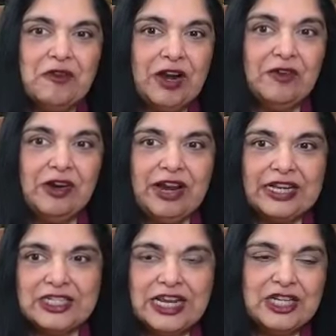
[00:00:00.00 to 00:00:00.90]
federal
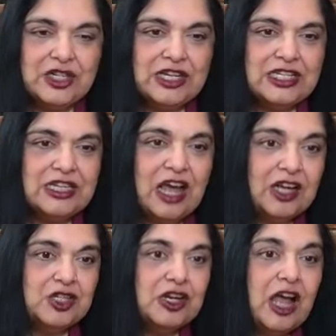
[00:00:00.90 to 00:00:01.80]
legislation is
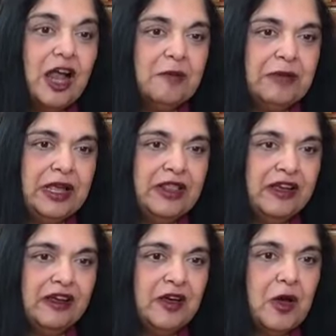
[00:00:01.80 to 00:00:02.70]
not, should not be
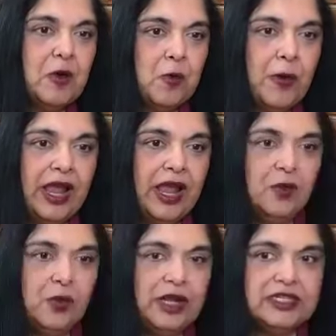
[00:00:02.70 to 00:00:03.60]
the way
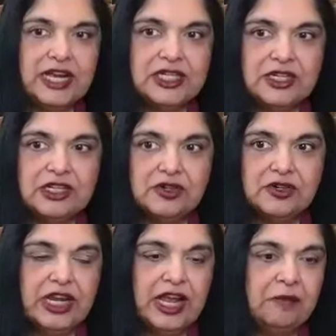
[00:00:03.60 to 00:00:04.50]
in which Section
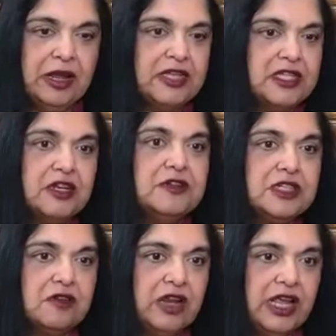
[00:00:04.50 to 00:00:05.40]
3 can be
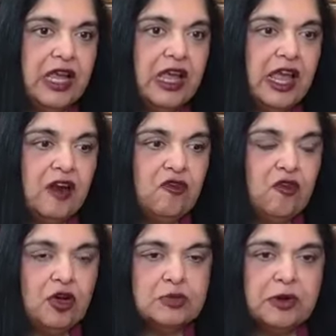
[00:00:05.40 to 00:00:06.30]
exclusively
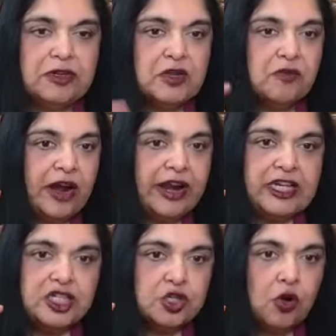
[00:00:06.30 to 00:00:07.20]
enforced. But it was a very
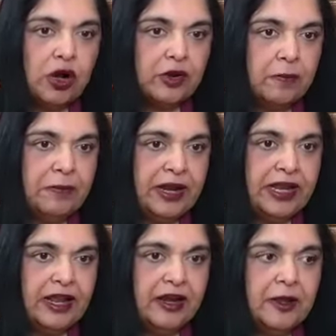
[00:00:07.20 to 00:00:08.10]
short
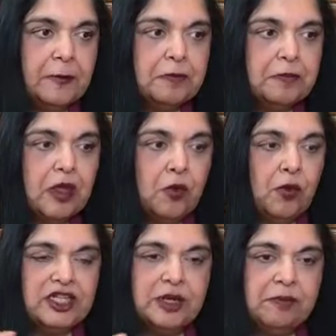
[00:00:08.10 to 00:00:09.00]
opinion,
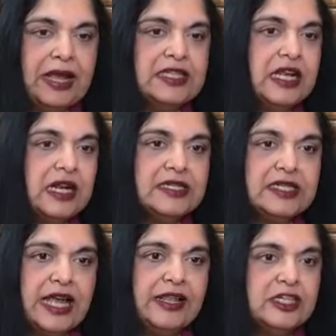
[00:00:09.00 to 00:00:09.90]
where she basically
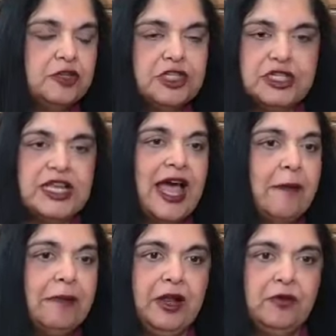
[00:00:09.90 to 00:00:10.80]
said that she was just
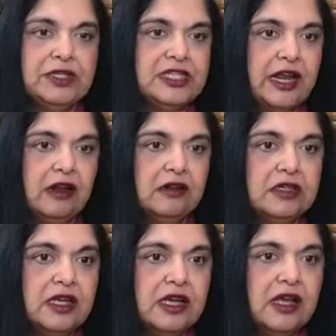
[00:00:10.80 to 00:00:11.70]
happy it was
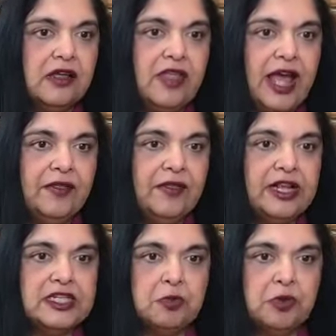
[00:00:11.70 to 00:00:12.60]
settled, that
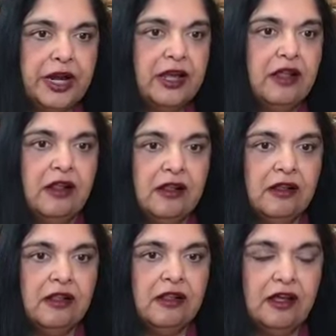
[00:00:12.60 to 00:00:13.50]
this
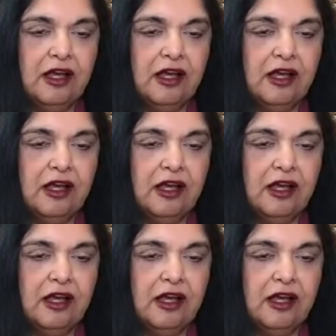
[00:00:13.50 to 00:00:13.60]
political